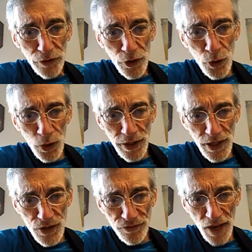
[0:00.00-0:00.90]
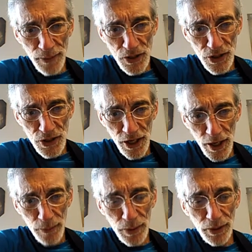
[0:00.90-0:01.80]
Who are these famous
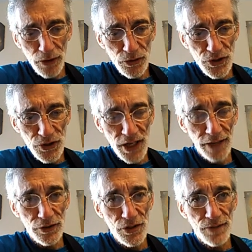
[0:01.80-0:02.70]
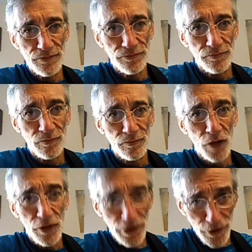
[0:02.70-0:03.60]
biblical singers?
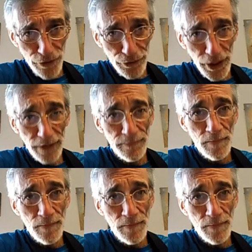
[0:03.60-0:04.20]
There are three.